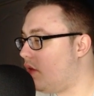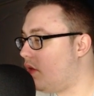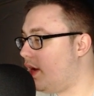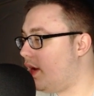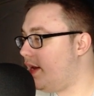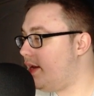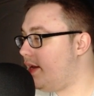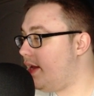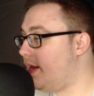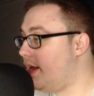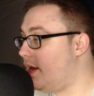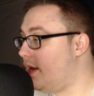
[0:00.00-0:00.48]

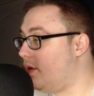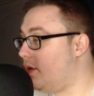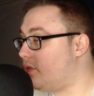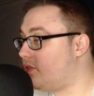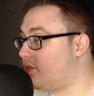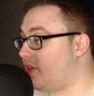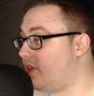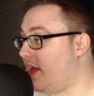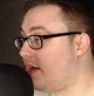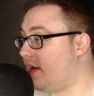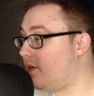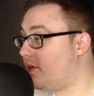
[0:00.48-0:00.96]
now,
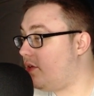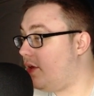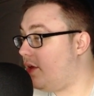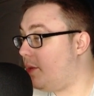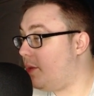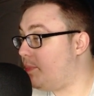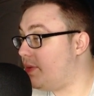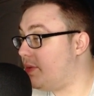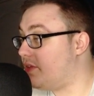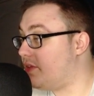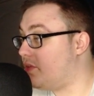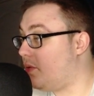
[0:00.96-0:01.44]
Saddle
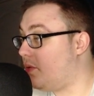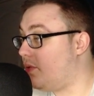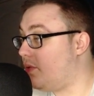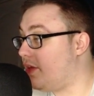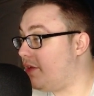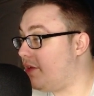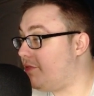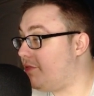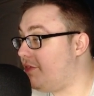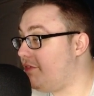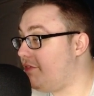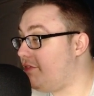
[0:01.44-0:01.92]
Up is
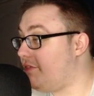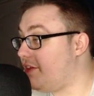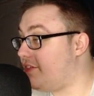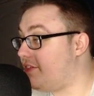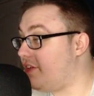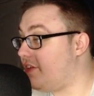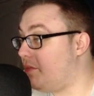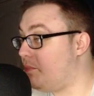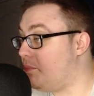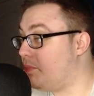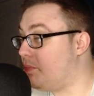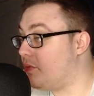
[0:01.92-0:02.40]
only a
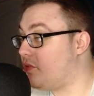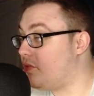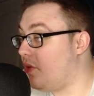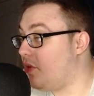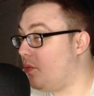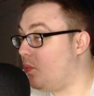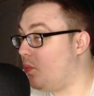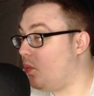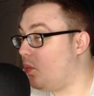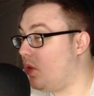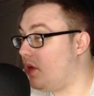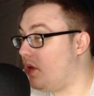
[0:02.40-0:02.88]

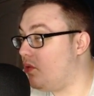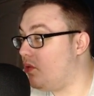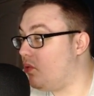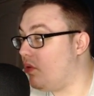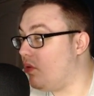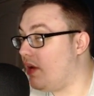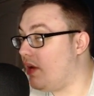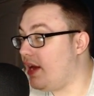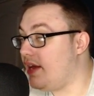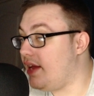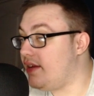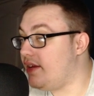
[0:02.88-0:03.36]
57% win
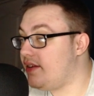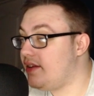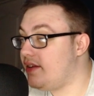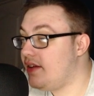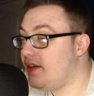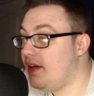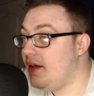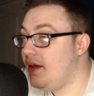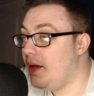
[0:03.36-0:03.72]
rate.